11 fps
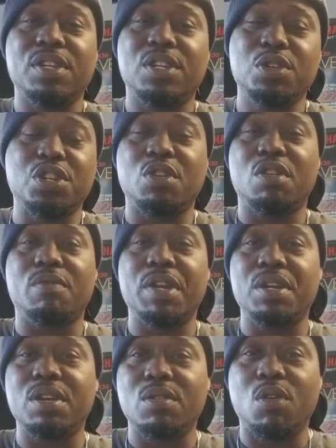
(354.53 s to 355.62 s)
you should already
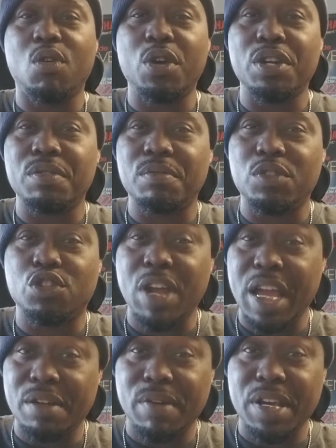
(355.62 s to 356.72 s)
know on a
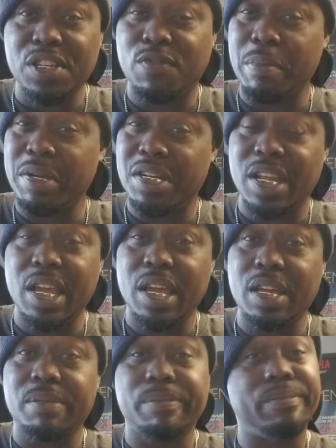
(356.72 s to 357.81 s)
drag race from a dig,
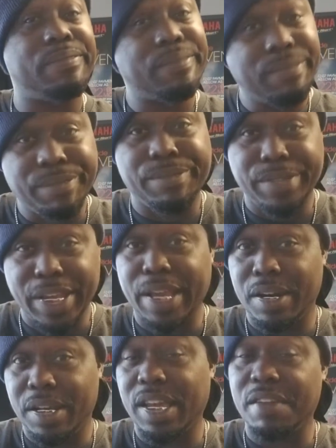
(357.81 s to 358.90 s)
there
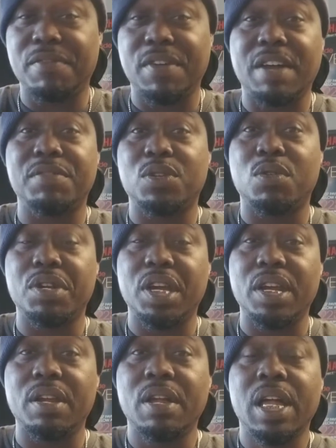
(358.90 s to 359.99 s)
the K five is going to get it.
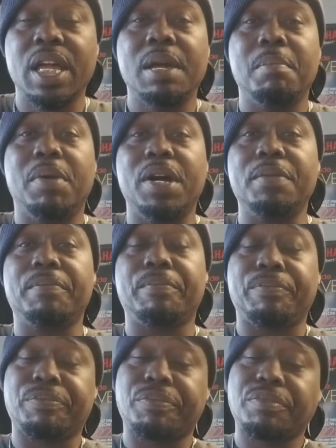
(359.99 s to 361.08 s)
But
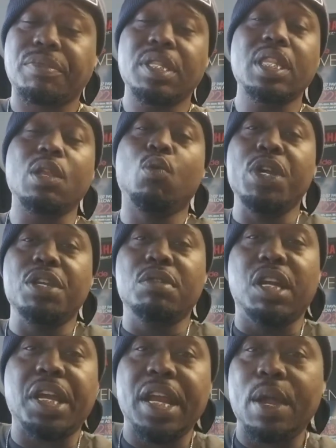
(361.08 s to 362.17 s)
when you're
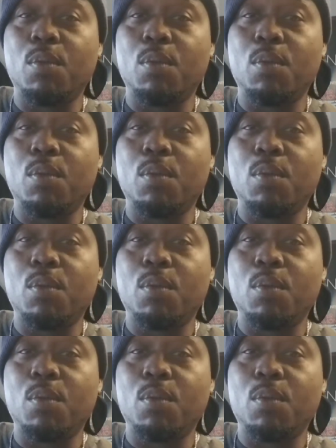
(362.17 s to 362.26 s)
looking at